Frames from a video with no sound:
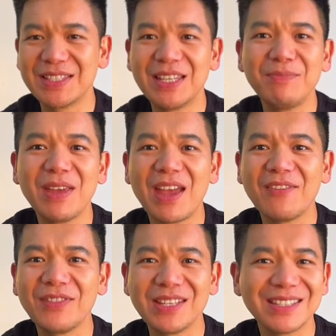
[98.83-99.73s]

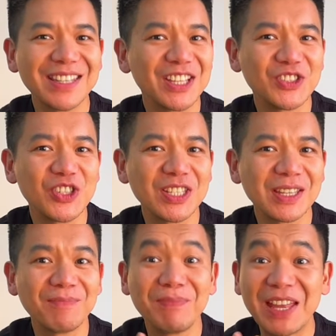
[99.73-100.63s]
CPF is not
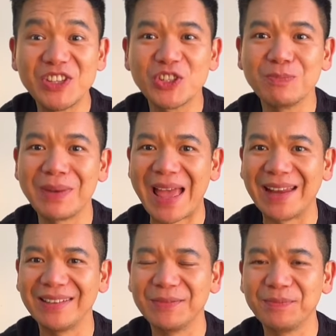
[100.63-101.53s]
just a pension
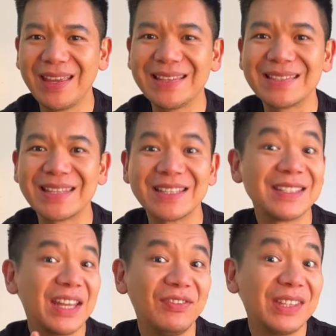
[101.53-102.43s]
plan, it's a
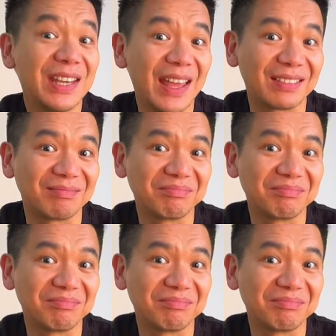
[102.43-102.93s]
safety net.